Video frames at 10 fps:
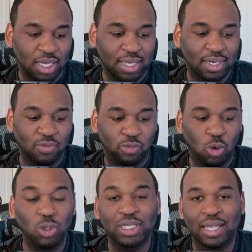And they're
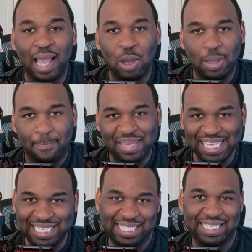rolling out in
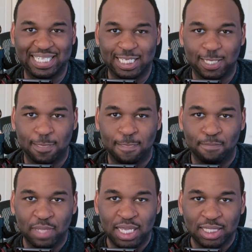pieces.
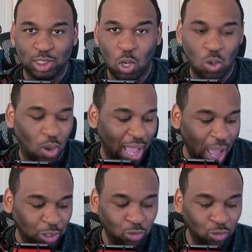So how are they